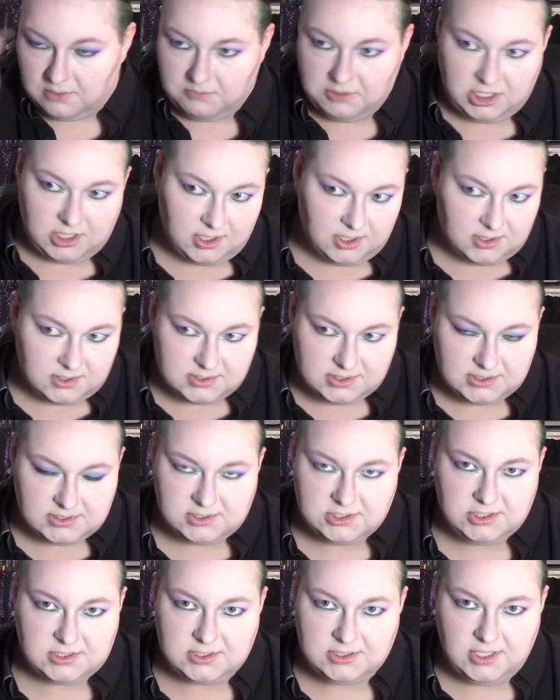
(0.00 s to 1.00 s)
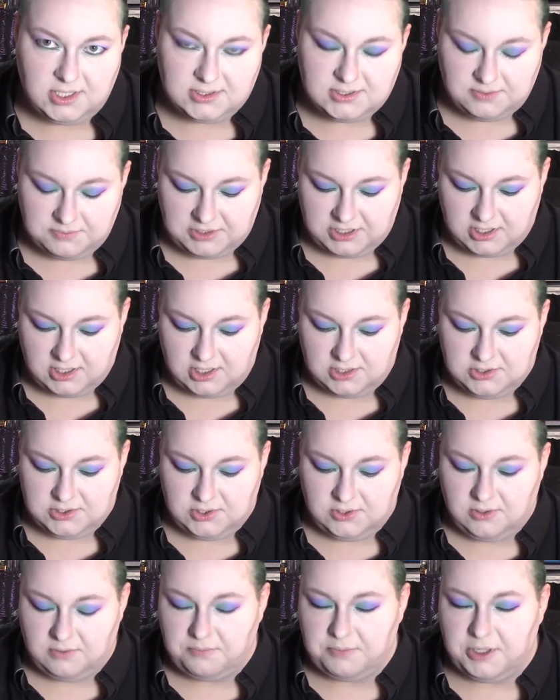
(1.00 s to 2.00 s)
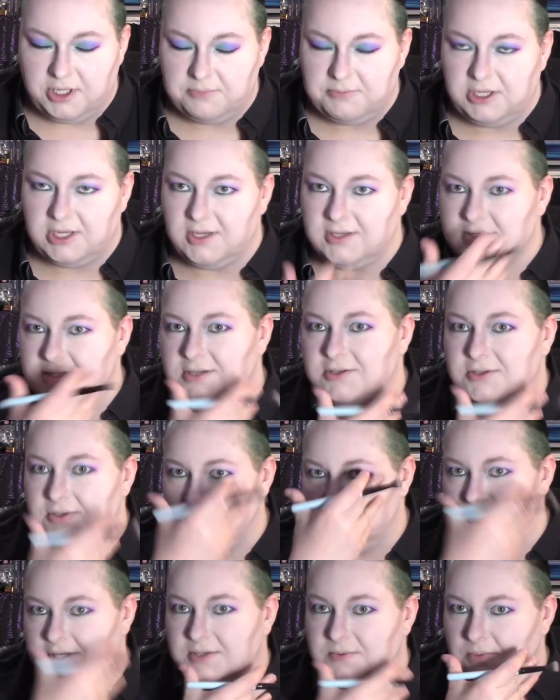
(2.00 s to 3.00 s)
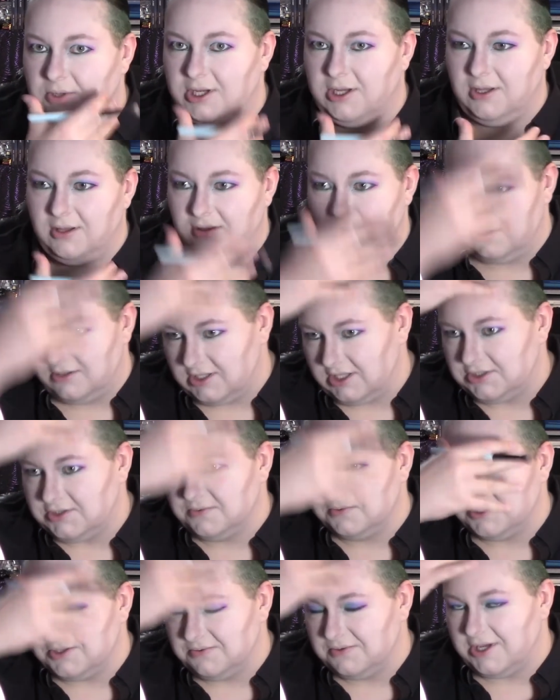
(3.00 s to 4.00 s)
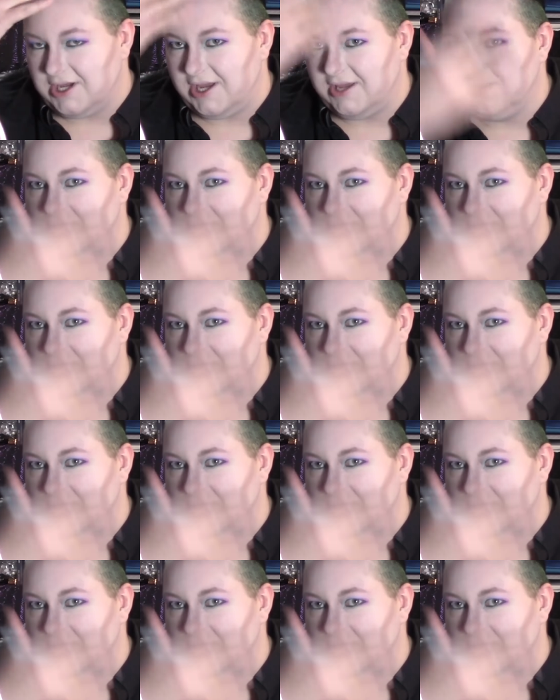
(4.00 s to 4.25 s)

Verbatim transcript: because it's just not something that I do, but because I do this well and I don't do that,